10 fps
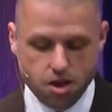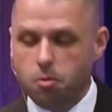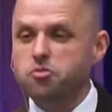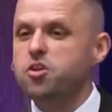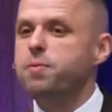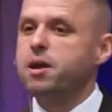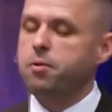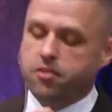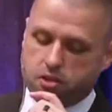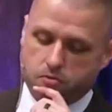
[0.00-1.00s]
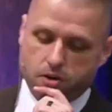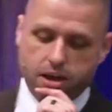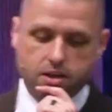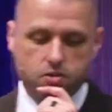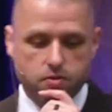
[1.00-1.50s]
I want you to pick up on this
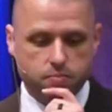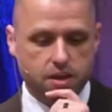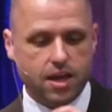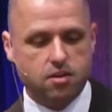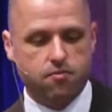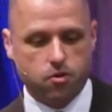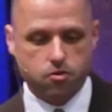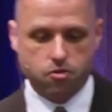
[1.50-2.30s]
phrase from the end of verse